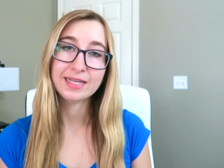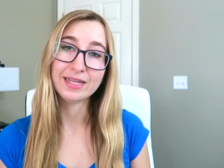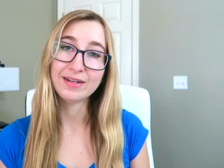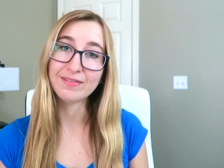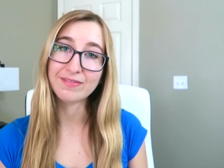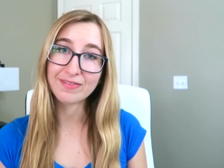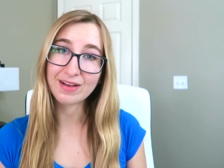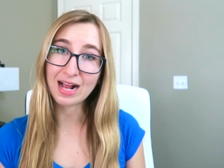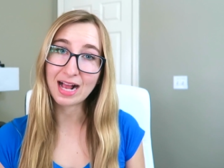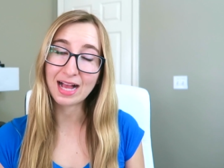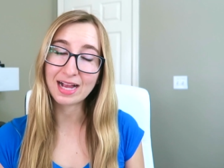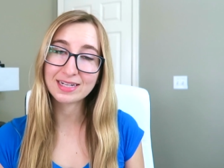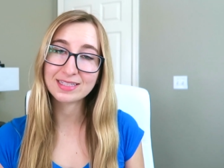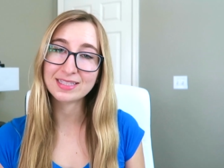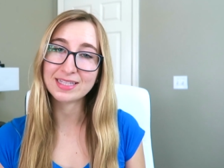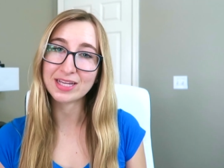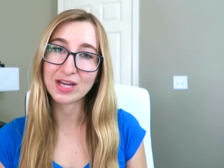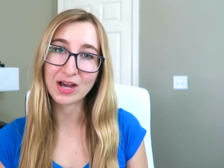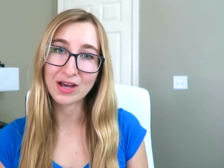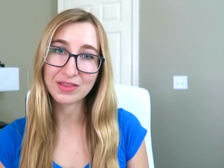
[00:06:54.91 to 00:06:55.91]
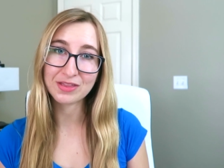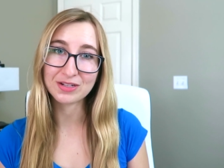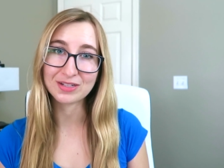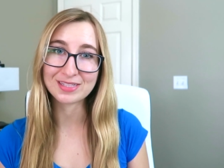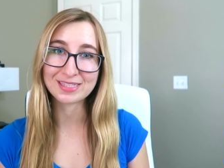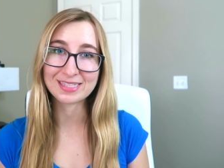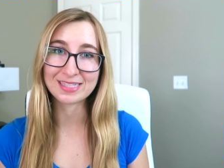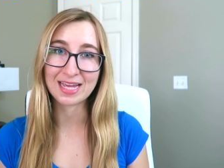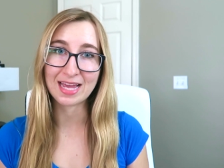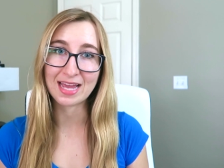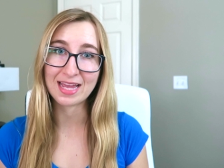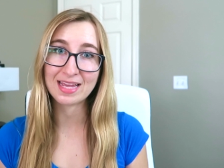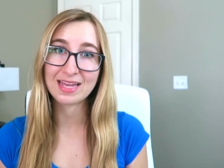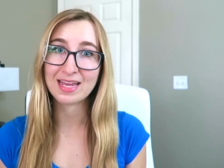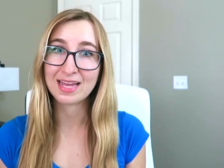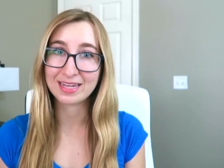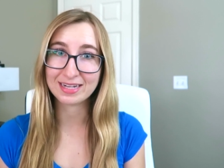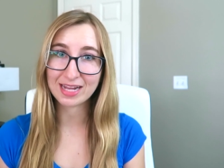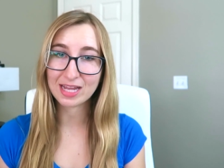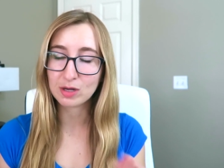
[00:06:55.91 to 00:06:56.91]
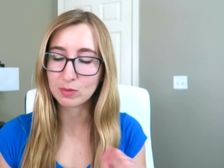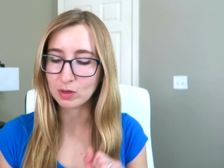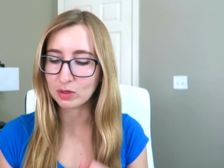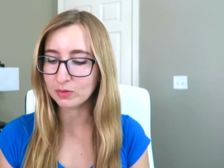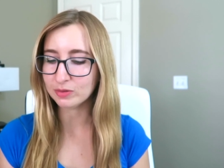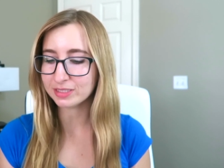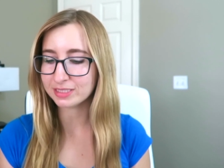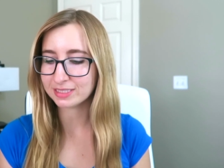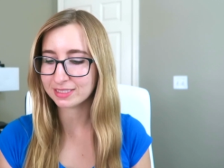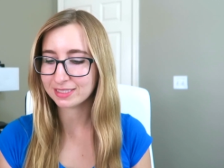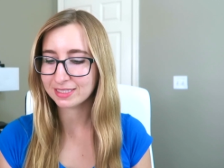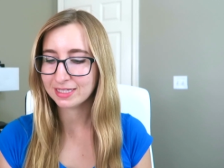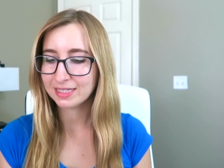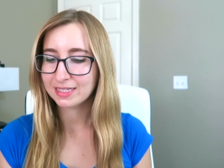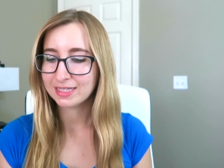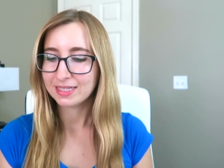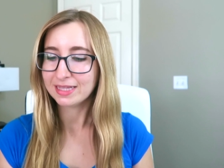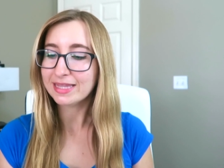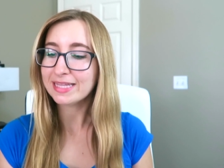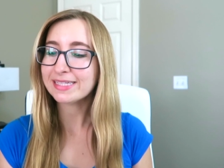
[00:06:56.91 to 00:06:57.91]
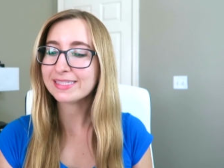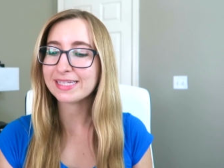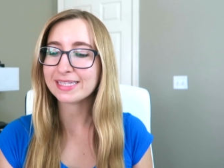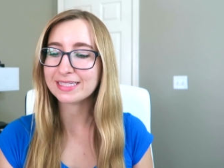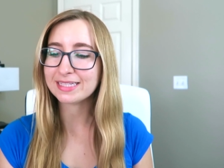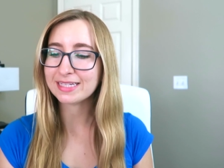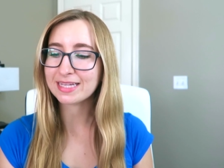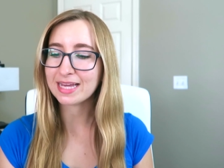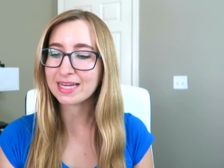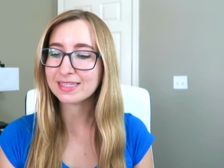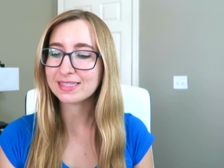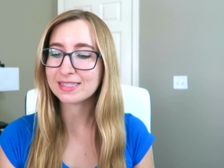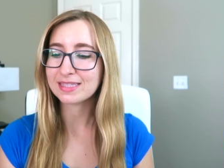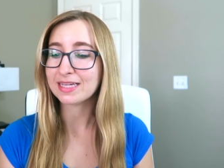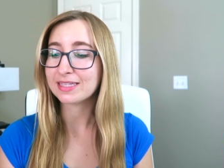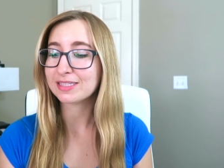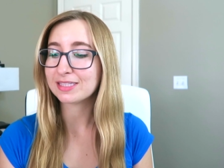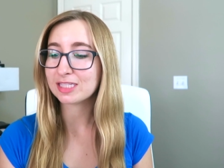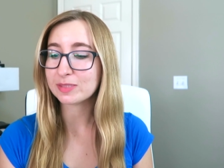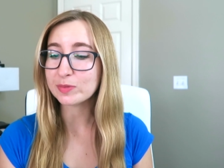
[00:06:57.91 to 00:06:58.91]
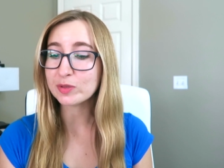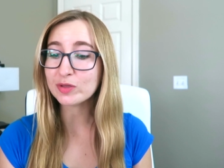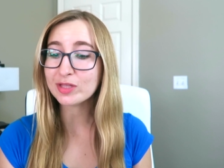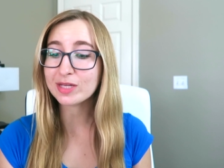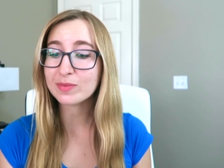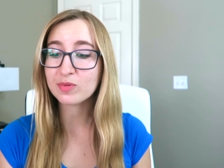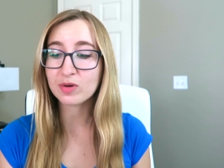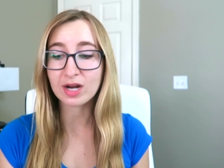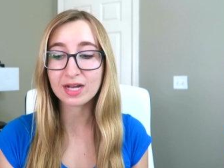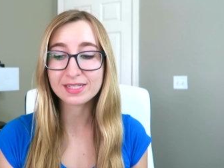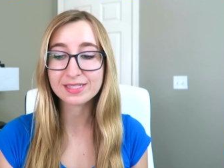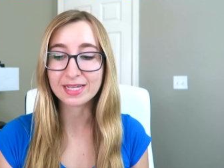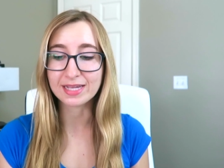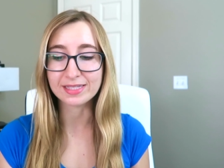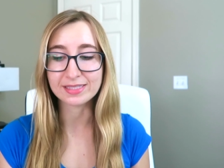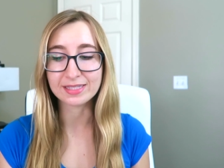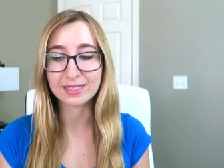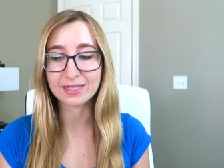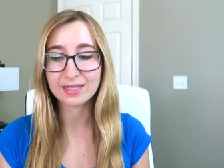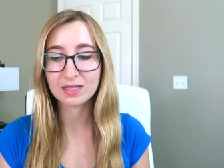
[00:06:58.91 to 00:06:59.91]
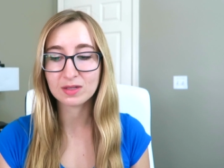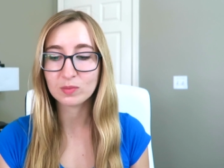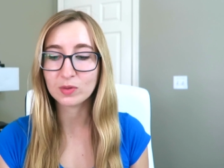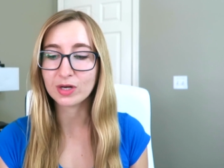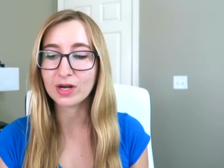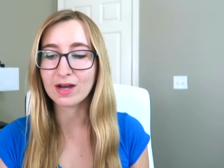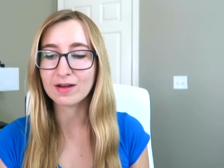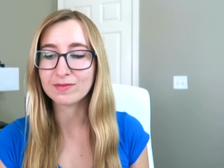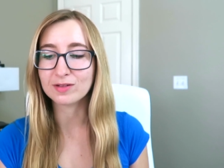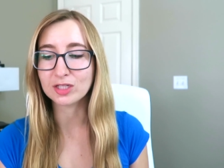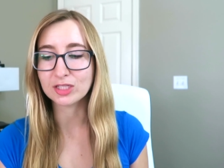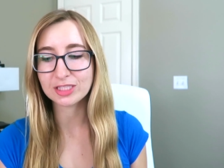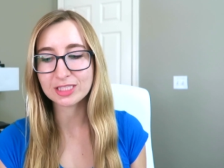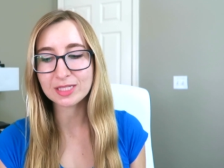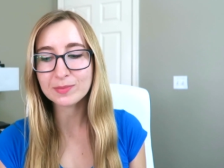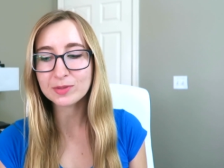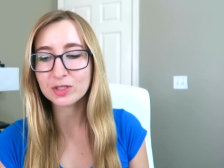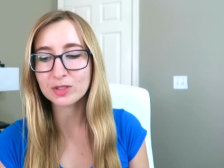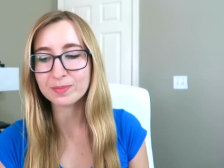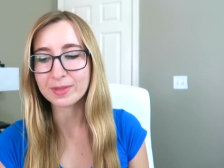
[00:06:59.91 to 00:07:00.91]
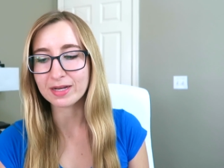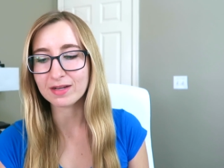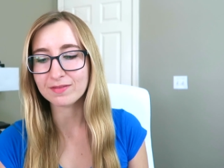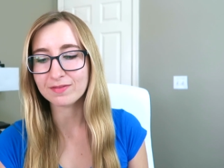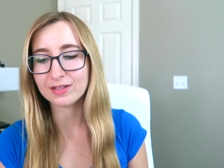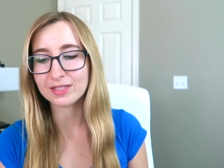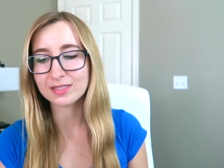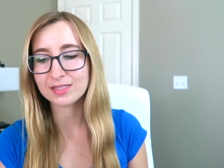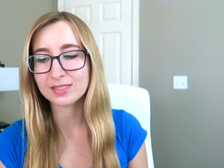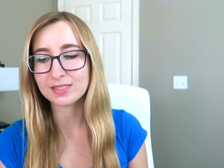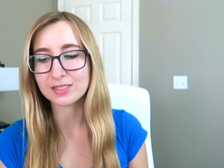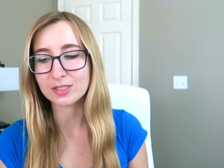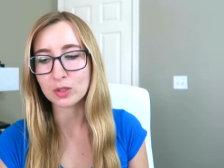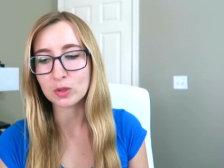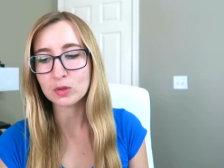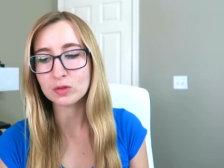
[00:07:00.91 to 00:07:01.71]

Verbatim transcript: In fact, the authors say, and I quote, "This indicates that smoothie processing would offer similar benefits to